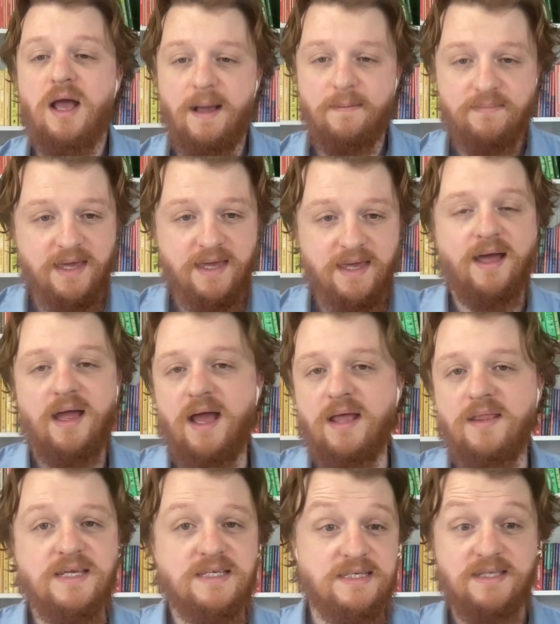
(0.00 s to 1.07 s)
Sometimes, yeah,
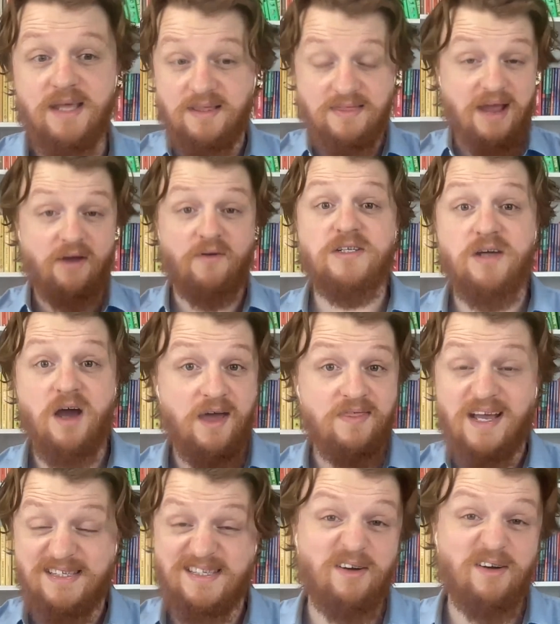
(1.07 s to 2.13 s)
and this is like their entire
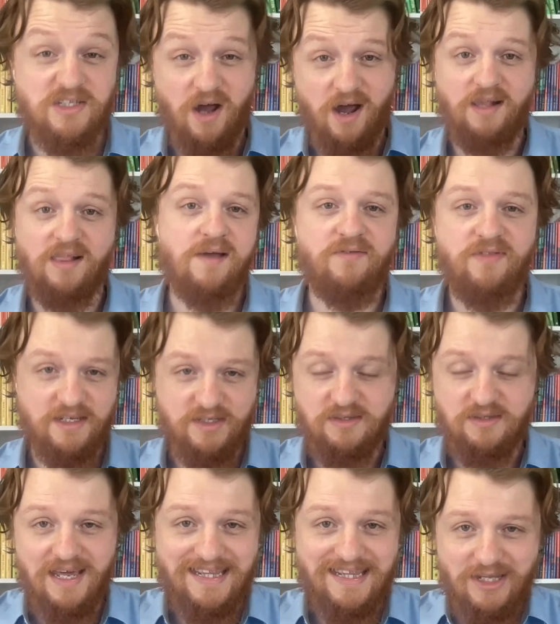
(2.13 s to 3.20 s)
life.
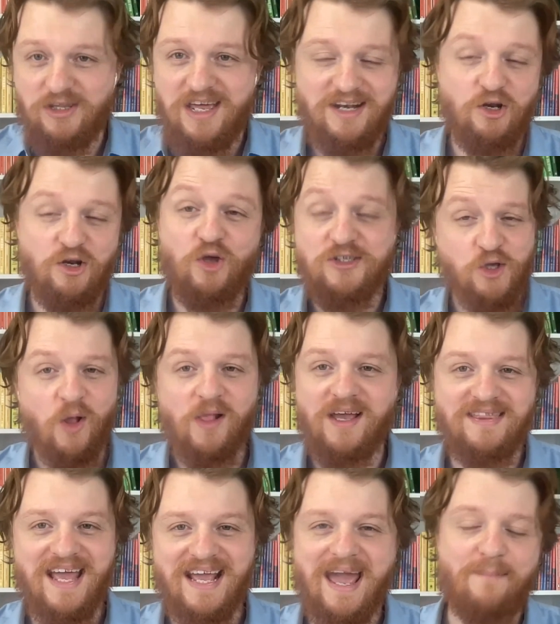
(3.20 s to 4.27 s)
They're not. It's not
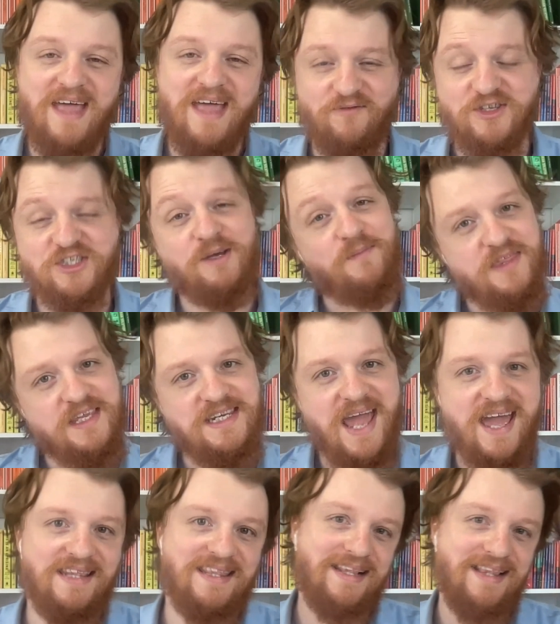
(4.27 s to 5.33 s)
like they're kept there for some of the
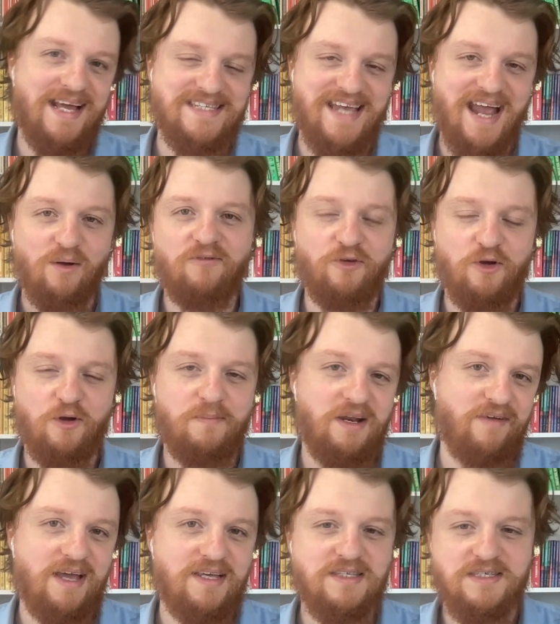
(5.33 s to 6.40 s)
day and then let out for a bit
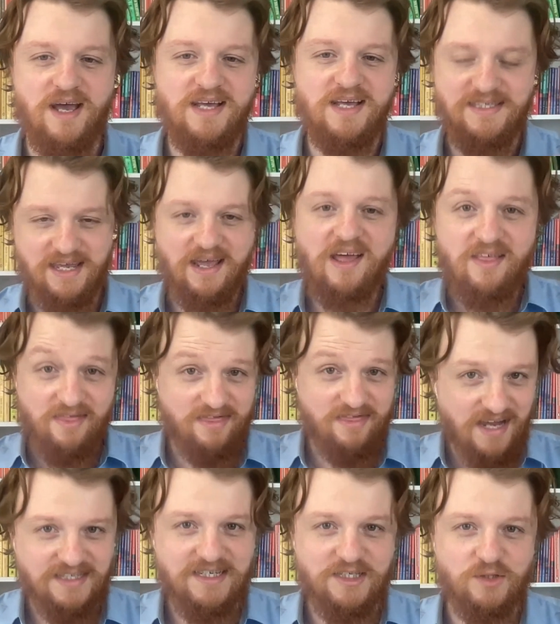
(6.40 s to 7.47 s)
of exercise. Like
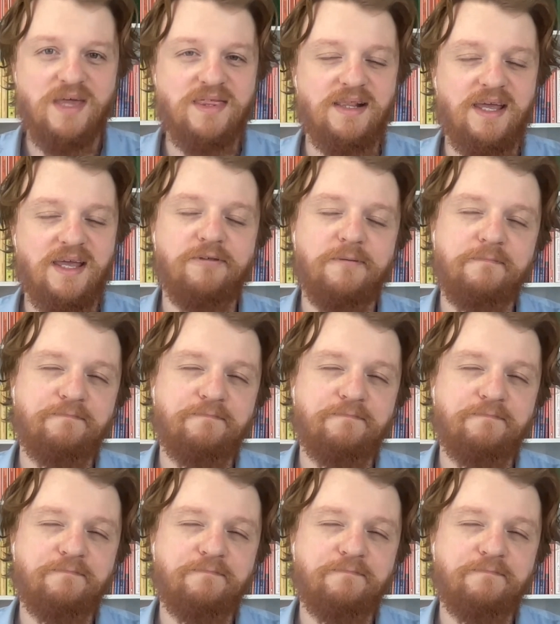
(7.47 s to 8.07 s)
that is where they live.